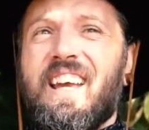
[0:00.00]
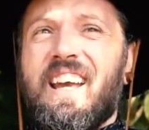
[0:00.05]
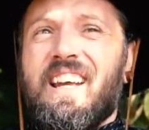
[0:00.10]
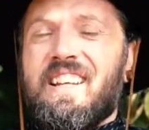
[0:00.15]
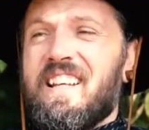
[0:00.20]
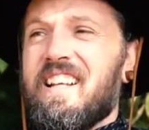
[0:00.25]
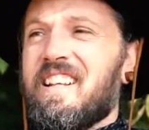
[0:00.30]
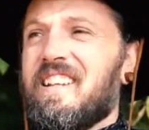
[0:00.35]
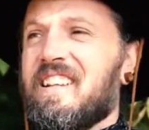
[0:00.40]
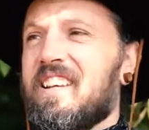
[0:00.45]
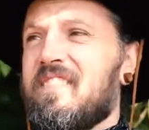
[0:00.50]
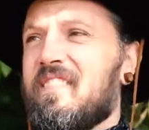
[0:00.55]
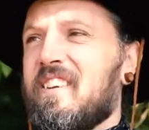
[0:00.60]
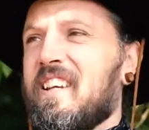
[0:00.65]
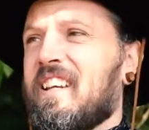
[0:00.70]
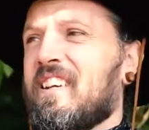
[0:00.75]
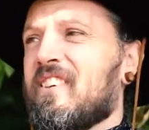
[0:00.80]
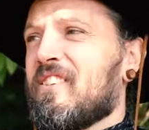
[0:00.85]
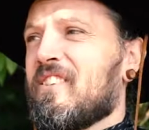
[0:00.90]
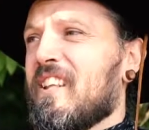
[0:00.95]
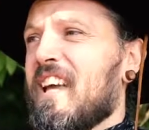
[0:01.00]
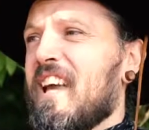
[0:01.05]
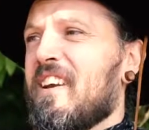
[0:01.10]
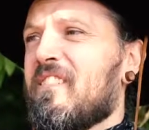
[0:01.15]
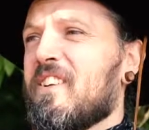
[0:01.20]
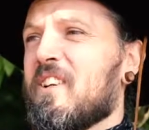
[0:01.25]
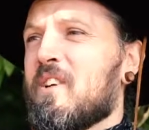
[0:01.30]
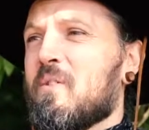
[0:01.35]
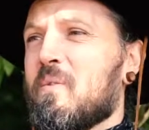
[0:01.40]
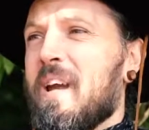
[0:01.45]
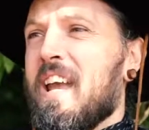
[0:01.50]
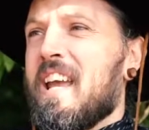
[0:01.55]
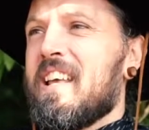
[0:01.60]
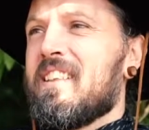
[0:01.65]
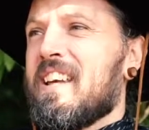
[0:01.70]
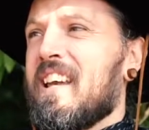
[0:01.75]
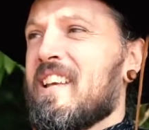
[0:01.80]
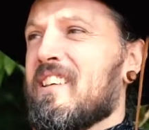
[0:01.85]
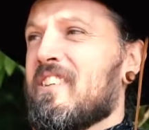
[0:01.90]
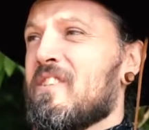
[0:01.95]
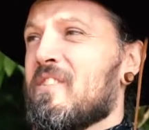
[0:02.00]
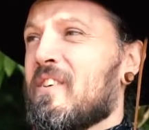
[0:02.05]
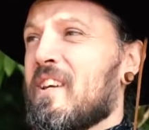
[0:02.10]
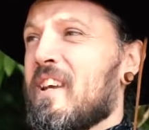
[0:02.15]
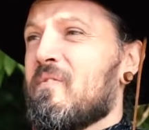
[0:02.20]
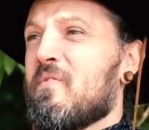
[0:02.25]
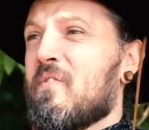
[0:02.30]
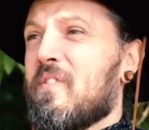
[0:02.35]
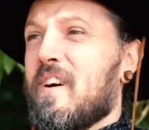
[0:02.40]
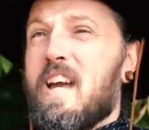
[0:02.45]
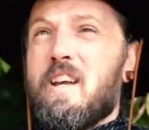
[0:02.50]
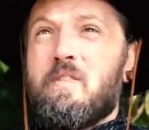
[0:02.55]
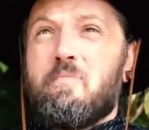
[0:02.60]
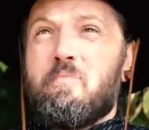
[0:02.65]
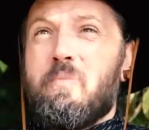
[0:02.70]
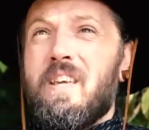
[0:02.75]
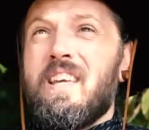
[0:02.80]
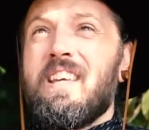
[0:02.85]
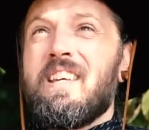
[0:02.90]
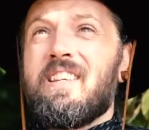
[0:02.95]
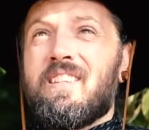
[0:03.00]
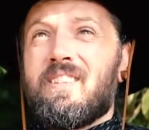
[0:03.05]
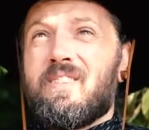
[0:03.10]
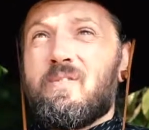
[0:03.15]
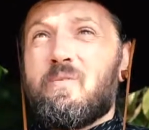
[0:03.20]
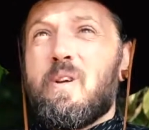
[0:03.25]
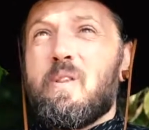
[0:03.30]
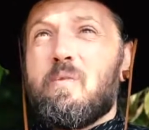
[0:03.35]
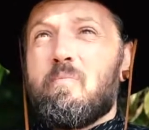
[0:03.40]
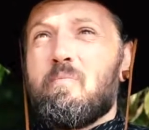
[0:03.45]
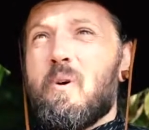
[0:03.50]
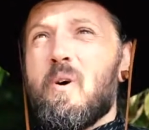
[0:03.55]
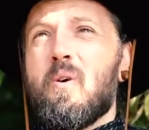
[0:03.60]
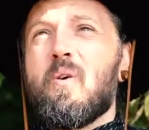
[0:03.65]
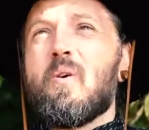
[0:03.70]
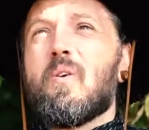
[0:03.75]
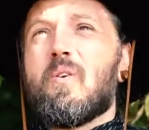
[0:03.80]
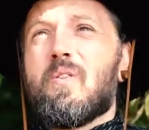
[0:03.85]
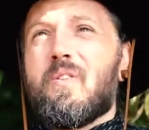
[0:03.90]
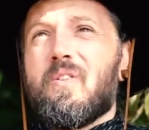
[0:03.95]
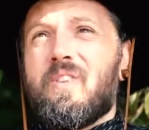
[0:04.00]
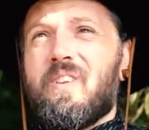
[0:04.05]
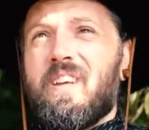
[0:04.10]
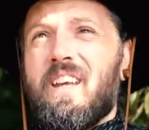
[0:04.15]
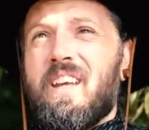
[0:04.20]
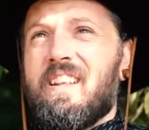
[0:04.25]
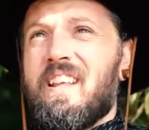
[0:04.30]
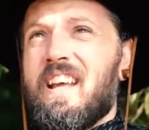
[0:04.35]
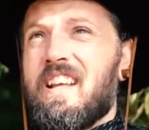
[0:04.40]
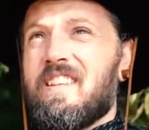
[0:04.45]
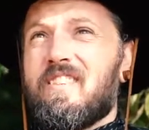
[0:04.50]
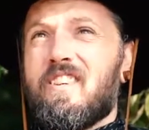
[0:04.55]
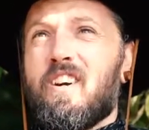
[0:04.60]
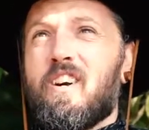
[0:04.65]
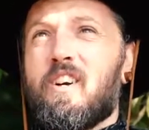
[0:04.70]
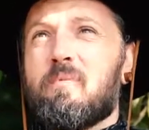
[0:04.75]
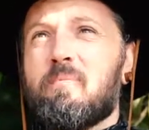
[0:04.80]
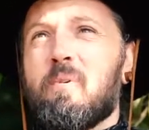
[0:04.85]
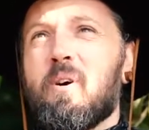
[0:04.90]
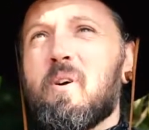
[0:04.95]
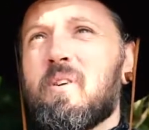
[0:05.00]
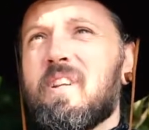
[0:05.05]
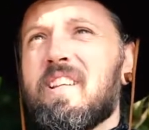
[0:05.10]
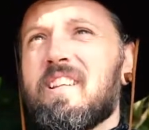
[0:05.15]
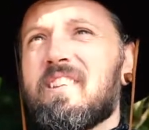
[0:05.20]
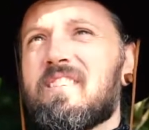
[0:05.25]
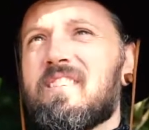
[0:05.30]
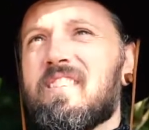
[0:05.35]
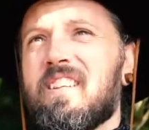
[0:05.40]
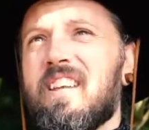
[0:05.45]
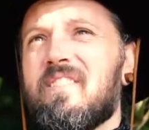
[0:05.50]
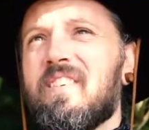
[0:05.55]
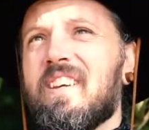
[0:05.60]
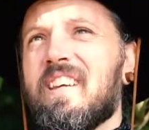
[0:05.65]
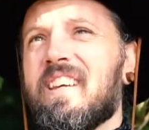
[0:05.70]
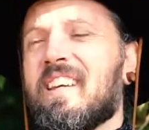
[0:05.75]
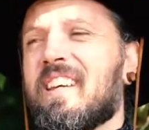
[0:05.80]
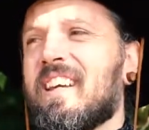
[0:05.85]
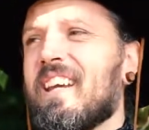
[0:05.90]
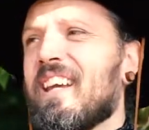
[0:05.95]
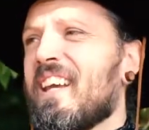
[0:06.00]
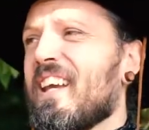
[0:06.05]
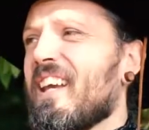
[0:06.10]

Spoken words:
and then living life in a way that you can find peace with both, and that's harmonious living,